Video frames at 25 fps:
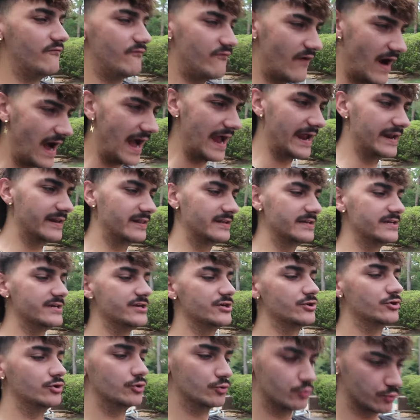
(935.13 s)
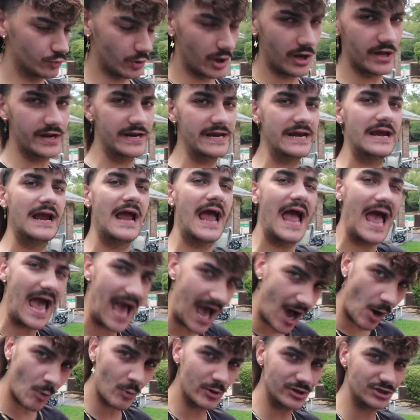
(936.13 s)
finally running
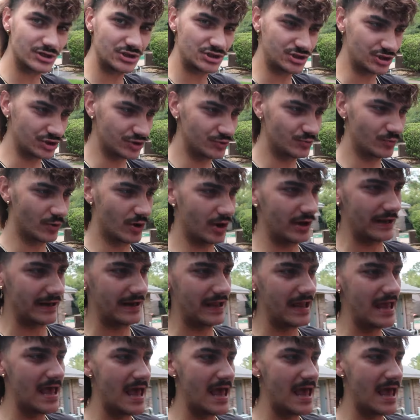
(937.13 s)
how it should run